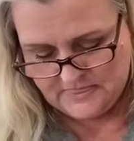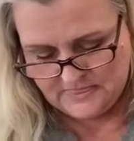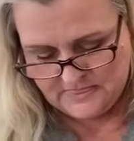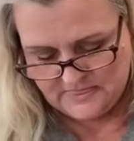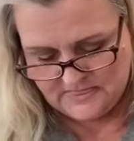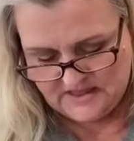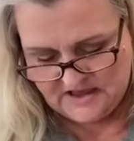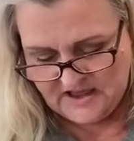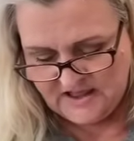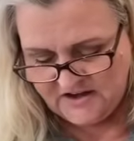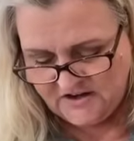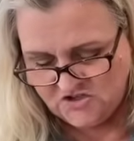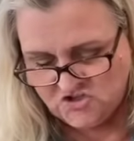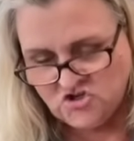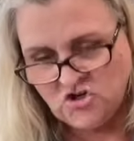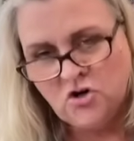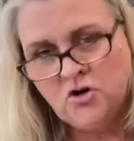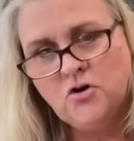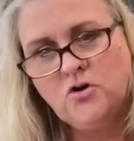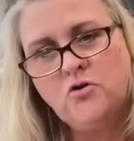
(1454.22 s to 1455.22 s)
they had a
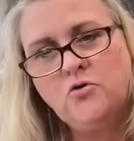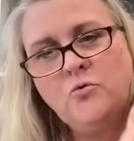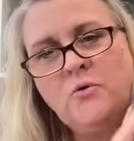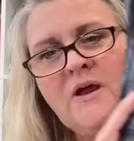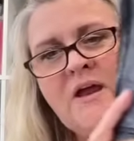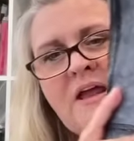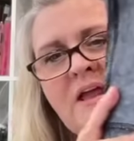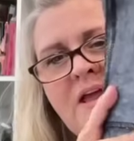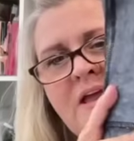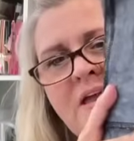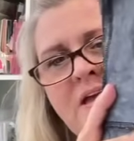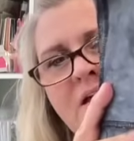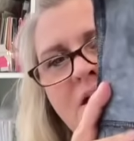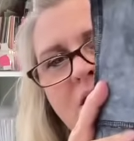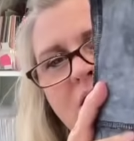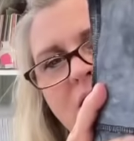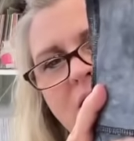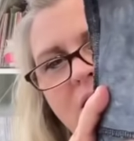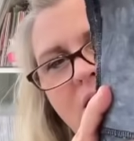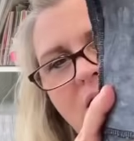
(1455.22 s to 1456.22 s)
dark gray,
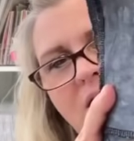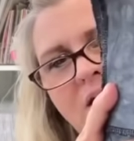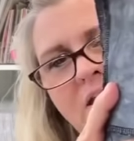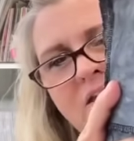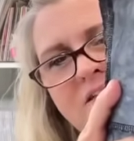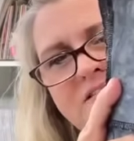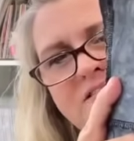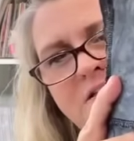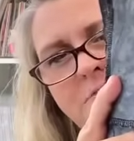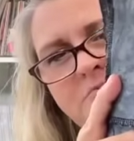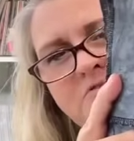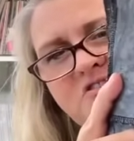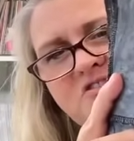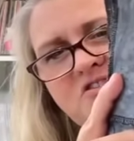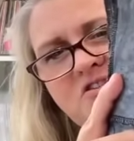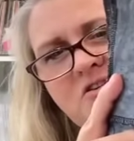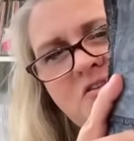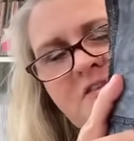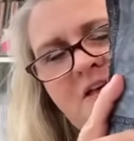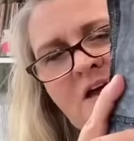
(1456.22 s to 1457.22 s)
and I
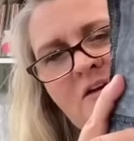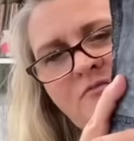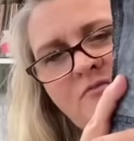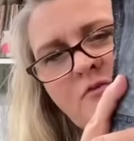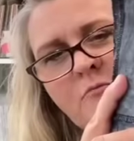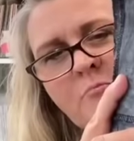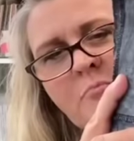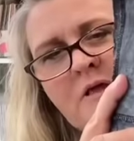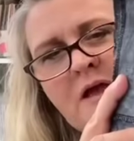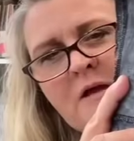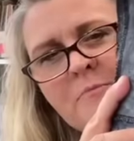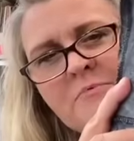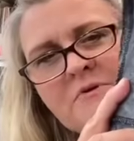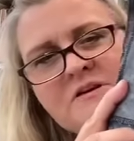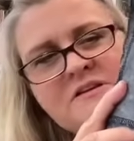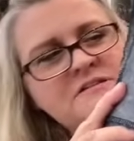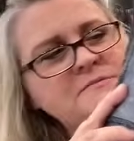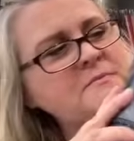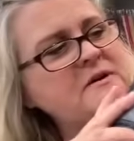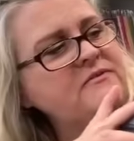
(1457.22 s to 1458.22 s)
substituted that for black
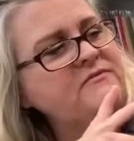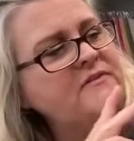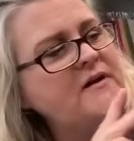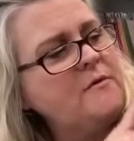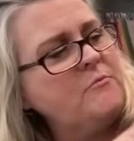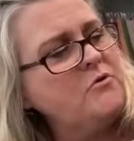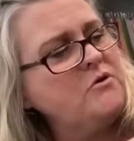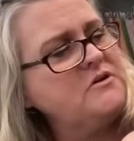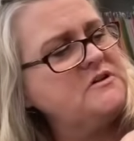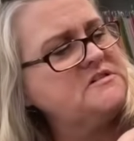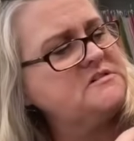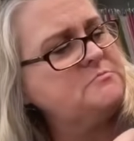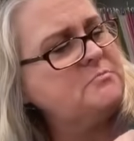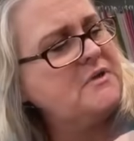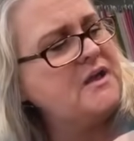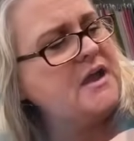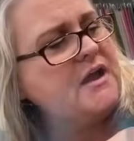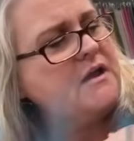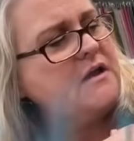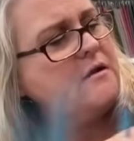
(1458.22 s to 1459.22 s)
because my fabric is
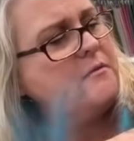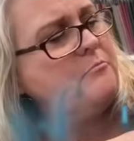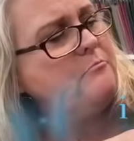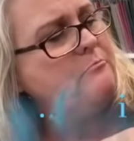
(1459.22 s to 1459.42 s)
black.